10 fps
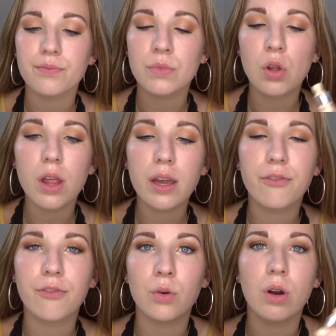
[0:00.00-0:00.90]
not like
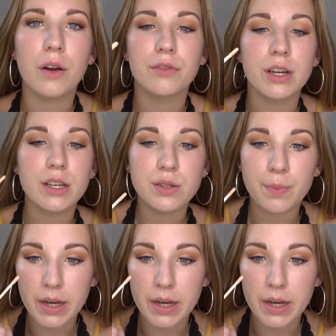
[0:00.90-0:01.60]
full coverage,